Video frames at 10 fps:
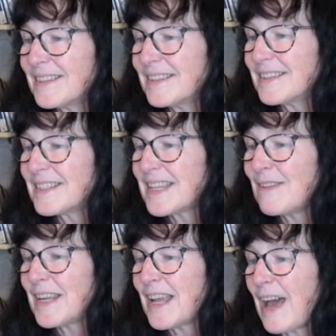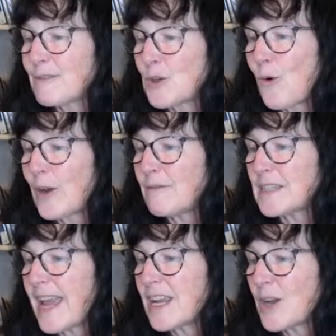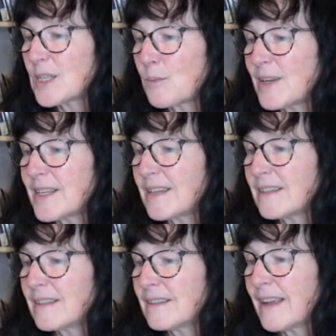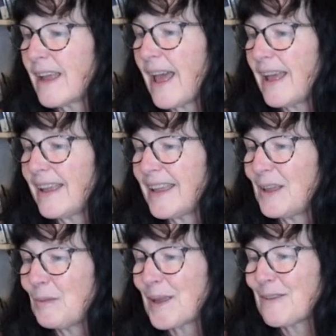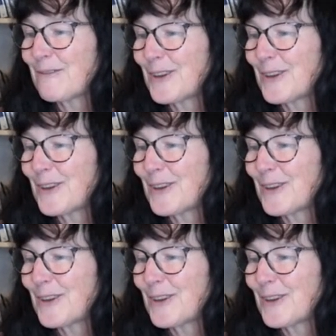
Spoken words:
Stephen, after all, if Tate goes to prison, he'll be